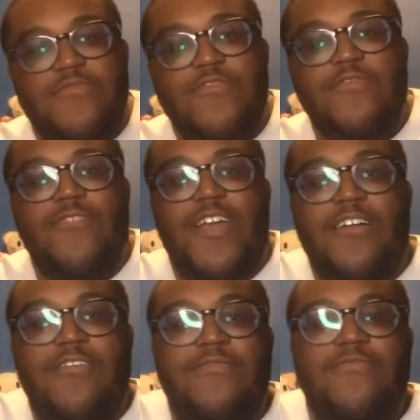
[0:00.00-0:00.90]
is
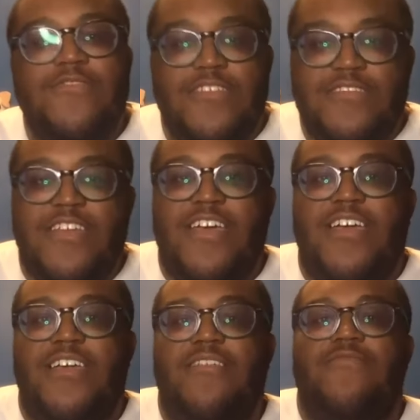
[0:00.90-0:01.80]
around the
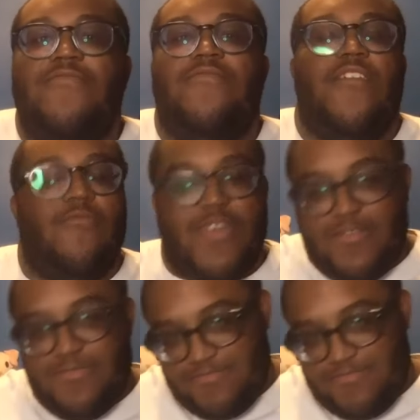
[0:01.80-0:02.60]
time oh wait